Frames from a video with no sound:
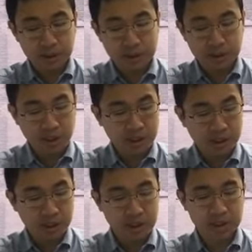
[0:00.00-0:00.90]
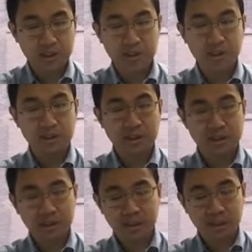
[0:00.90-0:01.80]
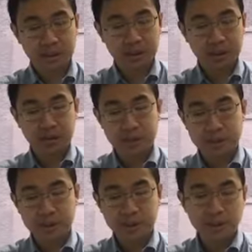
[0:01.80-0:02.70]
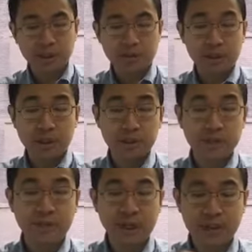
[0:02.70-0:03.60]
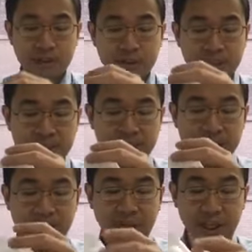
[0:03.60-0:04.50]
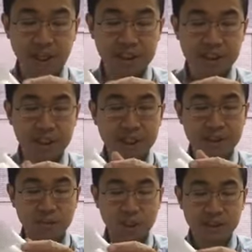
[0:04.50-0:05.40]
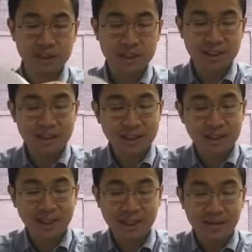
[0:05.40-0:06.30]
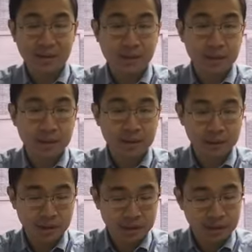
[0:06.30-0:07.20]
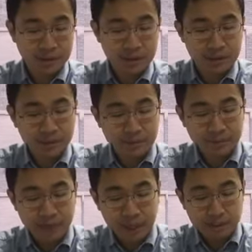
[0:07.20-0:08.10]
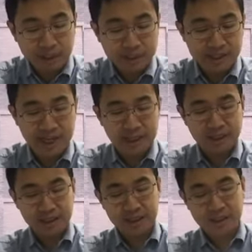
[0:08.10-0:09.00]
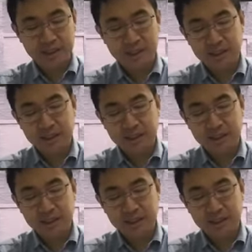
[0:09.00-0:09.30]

charge issues? One of those factors is age as well as health family status,